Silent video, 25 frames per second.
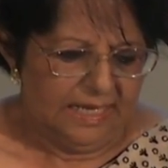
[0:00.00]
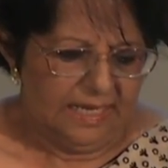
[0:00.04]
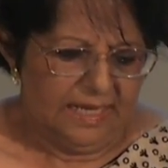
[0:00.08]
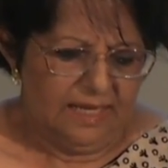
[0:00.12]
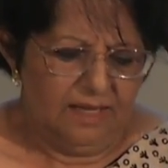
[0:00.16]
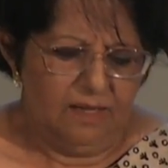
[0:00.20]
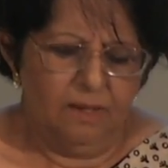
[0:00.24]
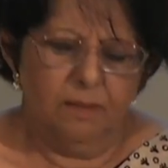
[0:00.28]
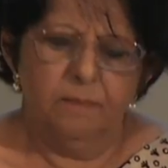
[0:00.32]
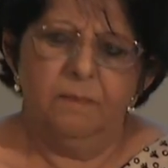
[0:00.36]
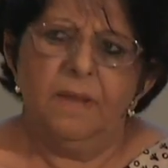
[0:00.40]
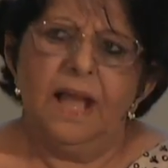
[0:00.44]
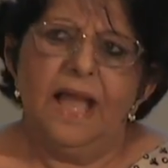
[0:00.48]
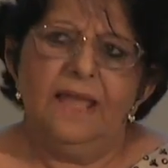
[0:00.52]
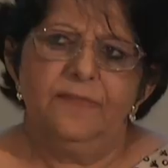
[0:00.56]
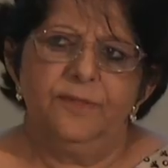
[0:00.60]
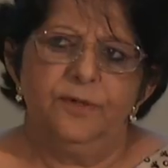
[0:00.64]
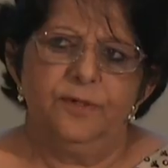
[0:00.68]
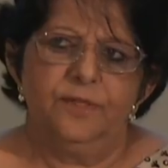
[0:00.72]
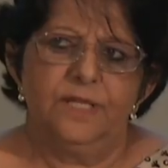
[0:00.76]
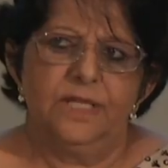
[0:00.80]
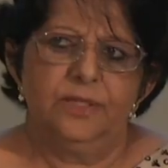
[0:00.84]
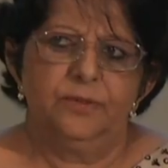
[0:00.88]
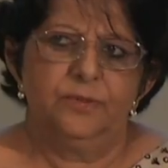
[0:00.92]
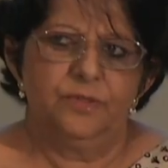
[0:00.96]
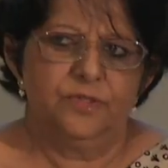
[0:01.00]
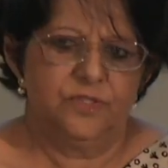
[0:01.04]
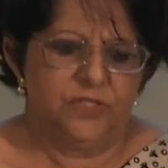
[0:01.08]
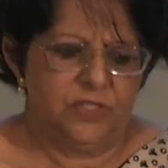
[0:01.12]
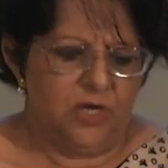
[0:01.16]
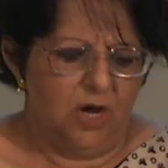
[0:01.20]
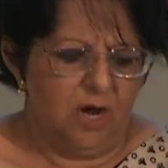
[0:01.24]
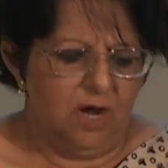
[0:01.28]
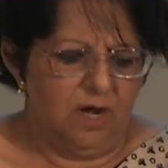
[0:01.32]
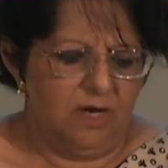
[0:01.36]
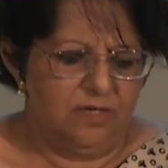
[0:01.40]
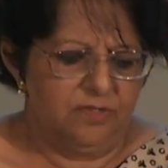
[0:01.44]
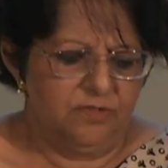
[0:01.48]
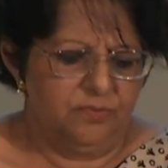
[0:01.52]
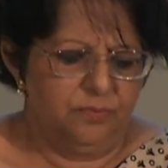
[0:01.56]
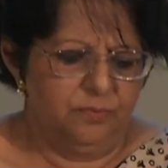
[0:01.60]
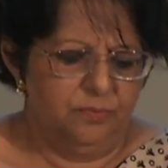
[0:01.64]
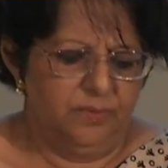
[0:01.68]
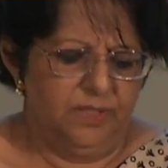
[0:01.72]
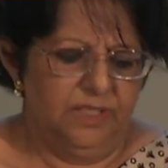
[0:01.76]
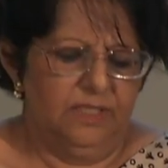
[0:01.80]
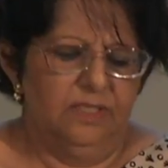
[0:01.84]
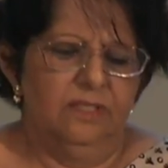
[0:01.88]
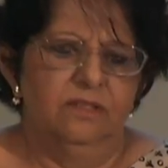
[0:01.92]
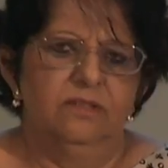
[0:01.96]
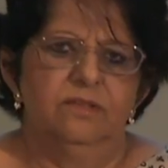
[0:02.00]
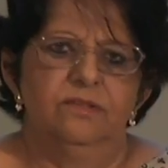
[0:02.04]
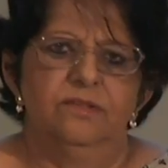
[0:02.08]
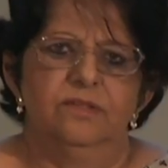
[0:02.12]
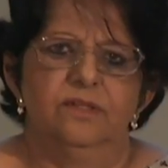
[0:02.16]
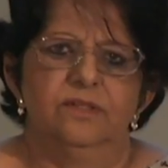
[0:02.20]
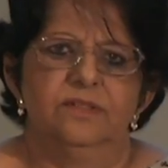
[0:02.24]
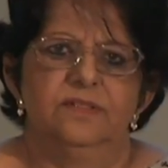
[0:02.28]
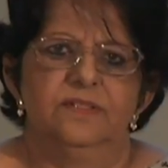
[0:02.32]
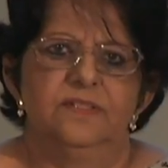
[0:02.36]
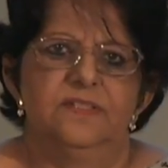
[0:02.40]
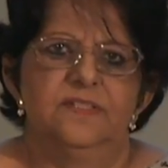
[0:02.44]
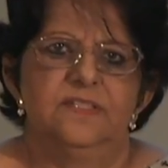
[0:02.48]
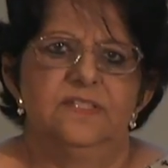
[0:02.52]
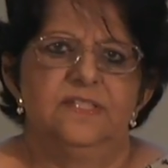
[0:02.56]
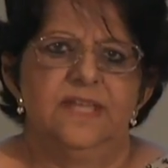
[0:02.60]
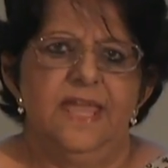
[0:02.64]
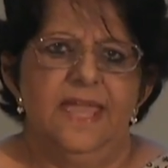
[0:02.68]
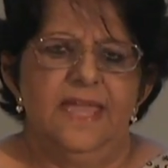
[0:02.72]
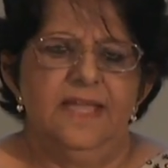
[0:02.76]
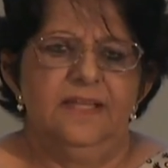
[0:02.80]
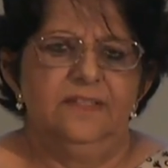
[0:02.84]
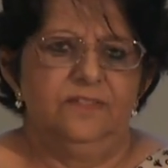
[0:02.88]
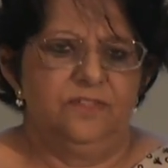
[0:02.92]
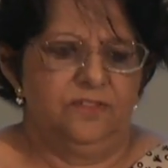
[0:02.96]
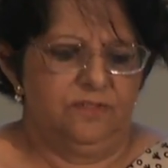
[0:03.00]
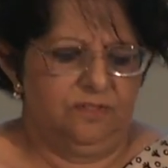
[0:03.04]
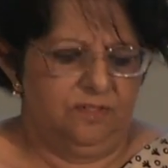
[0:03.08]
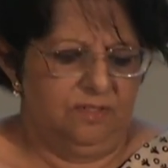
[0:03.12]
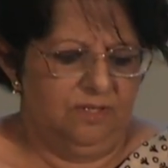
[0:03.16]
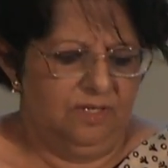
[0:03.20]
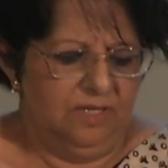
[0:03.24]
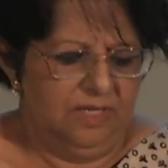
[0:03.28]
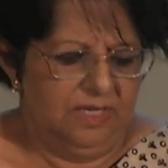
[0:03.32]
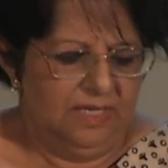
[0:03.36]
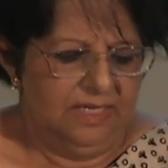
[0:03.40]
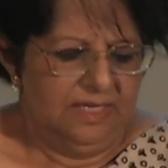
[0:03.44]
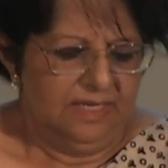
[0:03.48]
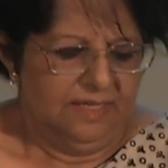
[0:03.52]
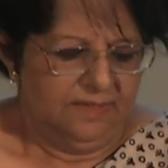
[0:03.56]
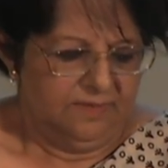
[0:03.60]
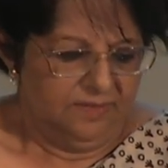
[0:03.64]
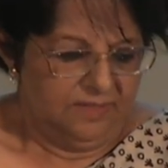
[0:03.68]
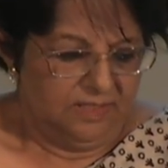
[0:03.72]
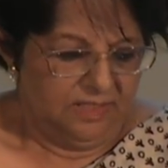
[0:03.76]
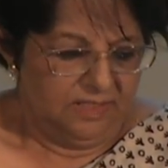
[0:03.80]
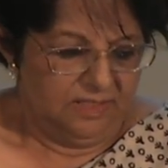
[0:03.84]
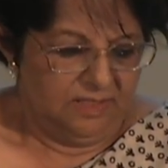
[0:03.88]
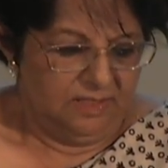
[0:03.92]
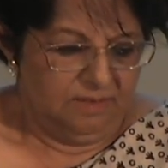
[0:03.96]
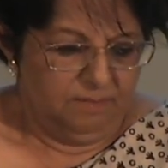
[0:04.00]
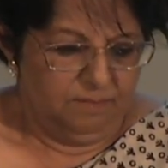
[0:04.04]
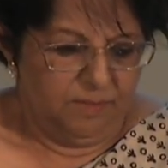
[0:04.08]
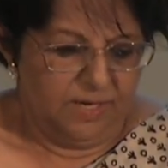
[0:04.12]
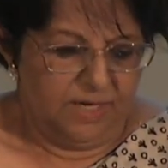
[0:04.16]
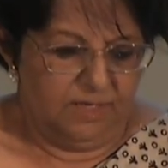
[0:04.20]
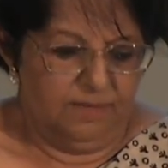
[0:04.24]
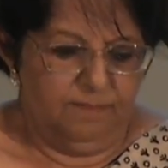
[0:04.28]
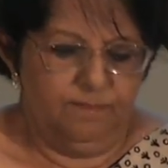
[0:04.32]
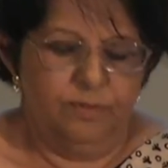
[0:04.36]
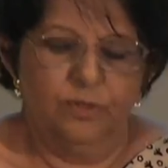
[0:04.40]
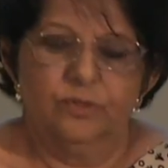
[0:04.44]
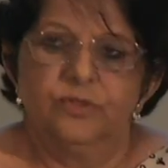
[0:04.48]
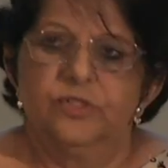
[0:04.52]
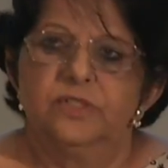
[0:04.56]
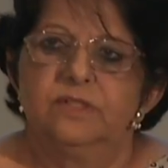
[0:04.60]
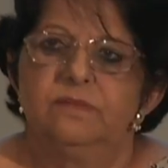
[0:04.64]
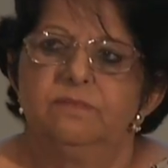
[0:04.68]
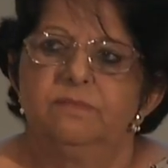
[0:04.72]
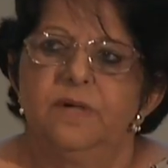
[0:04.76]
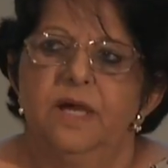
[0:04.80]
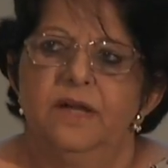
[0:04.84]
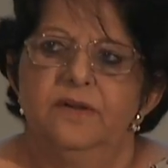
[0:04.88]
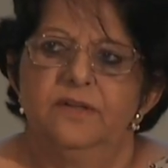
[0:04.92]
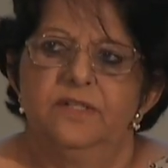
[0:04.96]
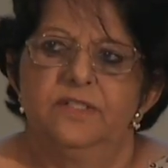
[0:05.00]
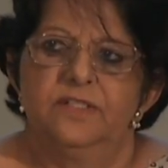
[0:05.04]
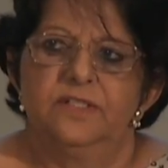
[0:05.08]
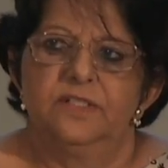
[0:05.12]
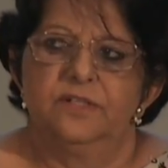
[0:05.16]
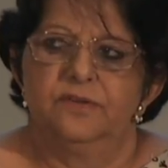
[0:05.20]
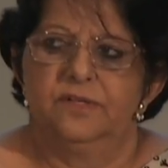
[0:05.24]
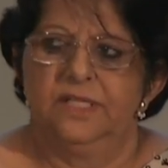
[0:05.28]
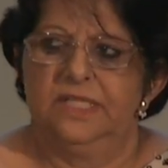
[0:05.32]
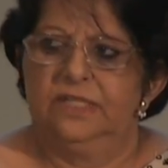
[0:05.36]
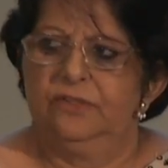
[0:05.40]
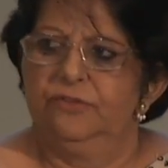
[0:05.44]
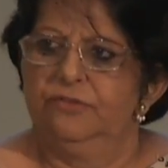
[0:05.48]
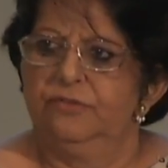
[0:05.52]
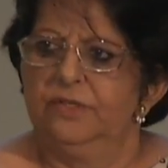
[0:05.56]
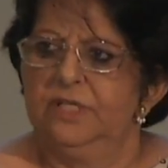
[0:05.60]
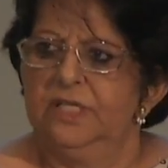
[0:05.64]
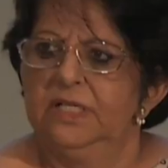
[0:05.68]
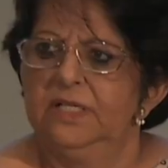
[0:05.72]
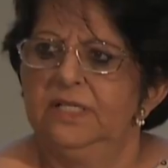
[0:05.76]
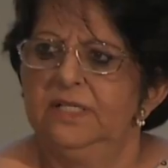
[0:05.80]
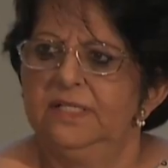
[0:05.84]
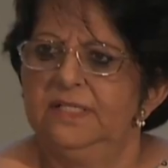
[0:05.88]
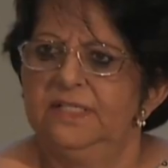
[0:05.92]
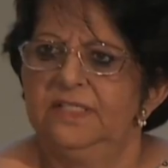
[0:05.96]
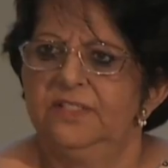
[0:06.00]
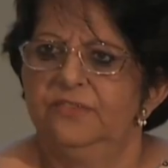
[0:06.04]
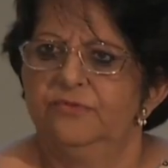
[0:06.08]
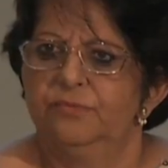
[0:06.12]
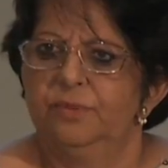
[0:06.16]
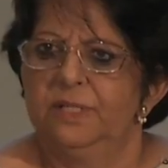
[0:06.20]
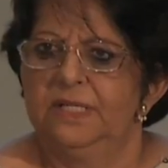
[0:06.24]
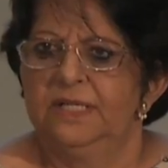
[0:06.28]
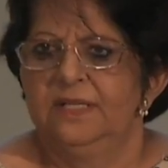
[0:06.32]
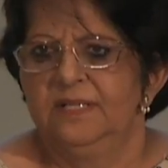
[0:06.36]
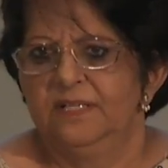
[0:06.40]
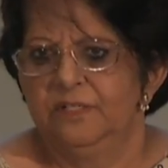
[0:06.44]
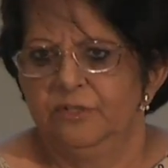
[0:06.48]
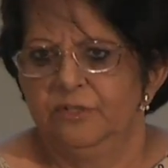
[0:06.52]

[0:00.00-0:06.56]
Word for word: Um, I thought I could start with uh, this text, the Periplus Maris Erythraea. It is written